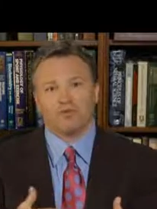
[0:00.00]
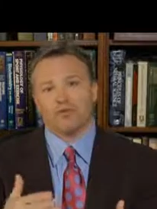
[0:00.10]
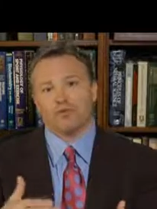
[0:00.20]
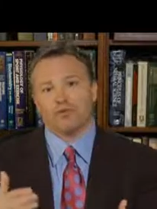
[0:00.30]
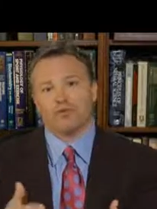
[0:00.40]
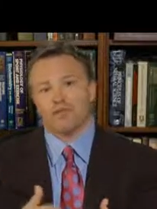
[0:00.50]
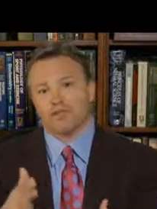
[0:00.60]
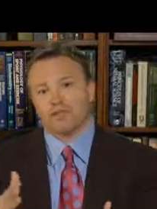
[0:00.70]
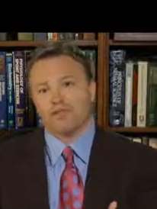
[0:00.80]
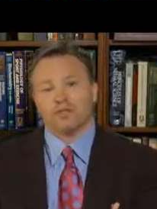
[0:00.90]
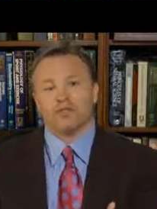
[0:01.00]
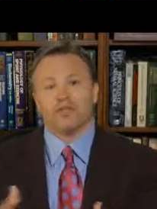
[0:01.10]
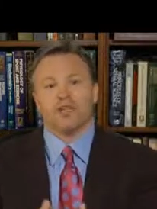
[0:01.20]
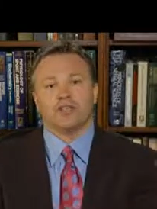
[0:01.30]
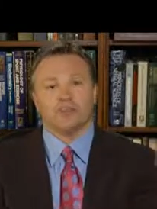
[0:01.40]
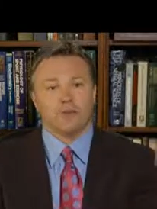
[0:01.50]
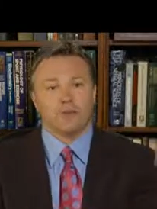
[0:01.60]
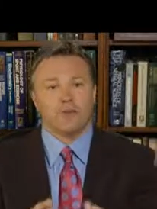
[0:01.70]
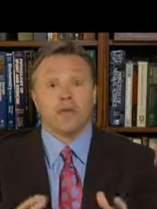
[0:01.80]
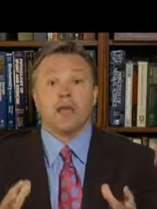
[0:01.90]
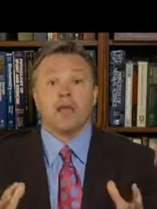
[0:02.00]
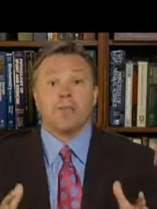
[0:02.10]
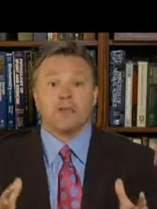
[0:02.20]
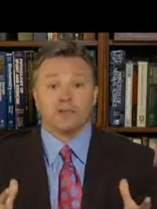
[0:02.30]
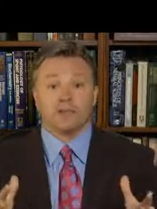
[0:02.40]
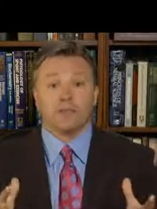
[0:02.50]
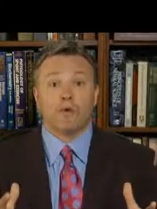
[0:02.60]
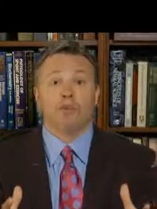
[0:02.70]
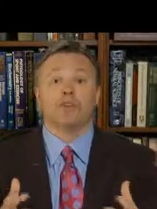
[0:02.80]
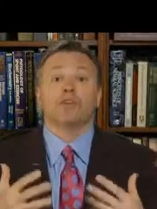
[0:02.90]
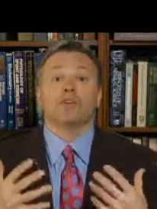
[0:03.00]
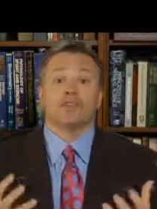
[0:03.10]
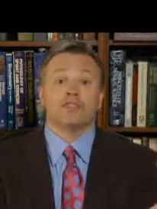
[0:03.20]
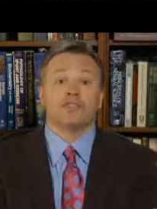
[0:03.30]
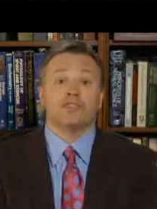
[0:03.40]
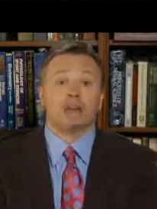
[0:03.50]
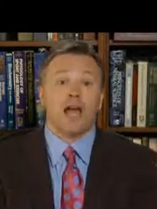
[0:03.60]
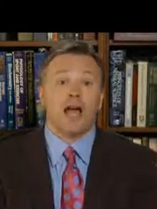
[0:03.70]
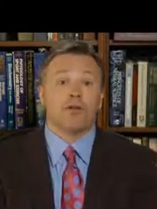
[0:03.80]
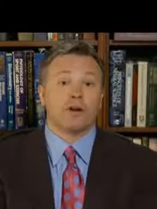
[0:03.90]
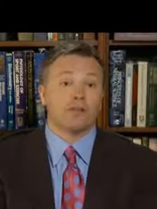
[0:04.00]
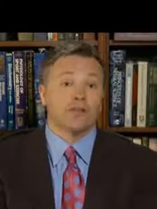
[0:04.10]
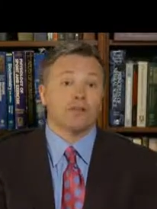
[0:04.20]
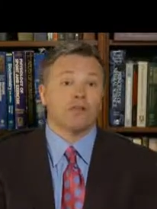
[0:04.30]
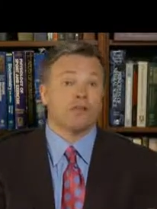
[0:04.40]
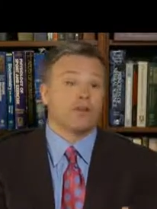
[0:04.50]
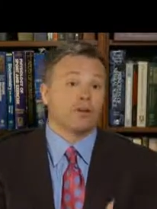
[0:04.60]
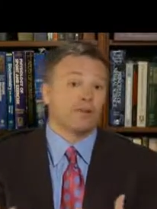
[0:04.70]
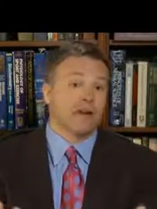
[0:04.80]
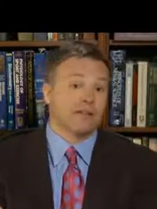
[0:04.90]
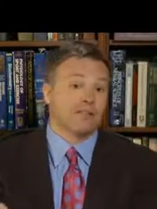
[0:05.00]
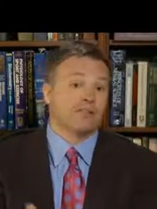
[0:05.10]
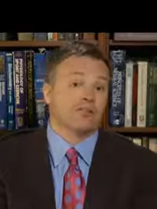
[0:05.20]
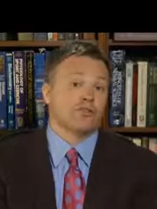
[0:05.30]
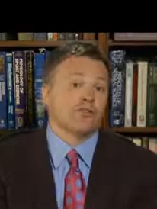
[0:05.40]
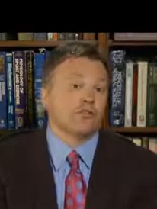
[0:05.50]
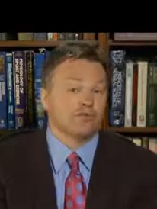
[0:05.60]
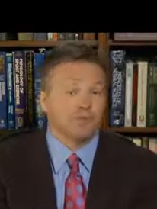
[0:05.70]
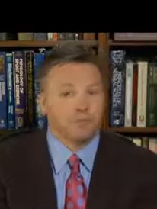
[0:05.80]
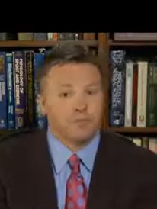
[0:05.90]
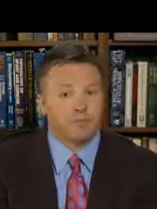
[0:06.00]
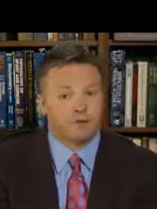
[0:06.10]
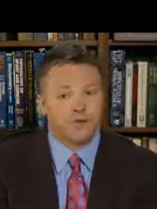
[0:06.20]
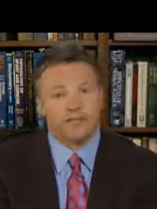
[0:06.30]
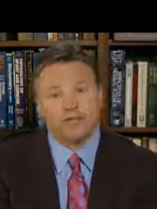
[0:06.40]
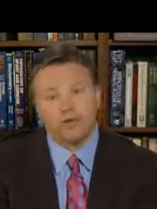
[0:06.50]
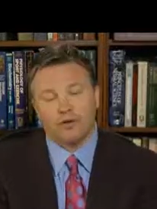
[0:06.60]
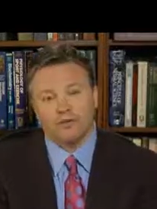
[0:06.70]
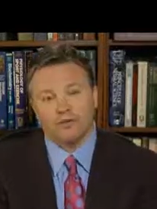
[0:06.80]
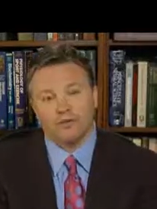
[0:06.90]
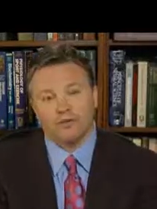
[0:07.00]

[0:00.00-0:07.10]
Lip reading: course we're always continuing to change a little bit, but basically the way your genes are now are identical to the way your ancestor genes would have been about 10 to 12,000